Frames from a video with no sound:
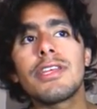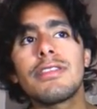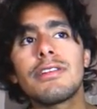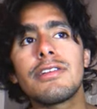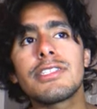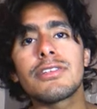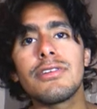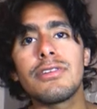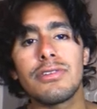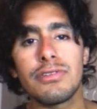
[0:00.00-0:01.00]
then there is
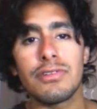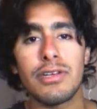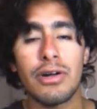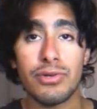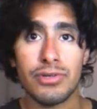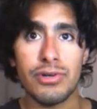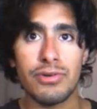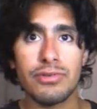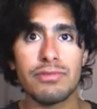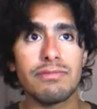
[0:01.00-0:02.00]
all our
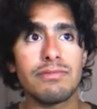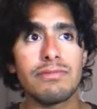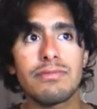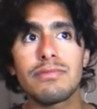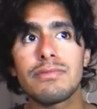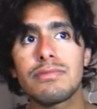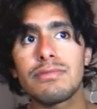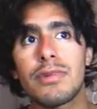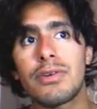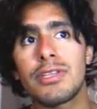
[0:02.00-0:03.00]
code,
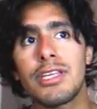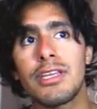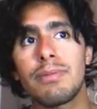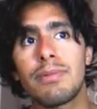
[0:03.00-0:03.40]
our div,